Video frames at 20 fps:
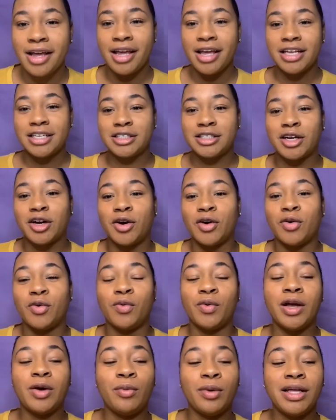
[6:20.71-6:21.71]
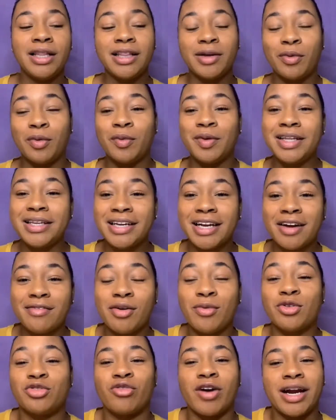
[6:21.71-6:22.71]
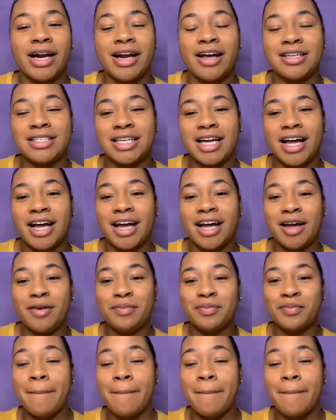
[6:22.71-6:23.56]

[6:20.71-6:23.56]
So when we left, it was raining outside.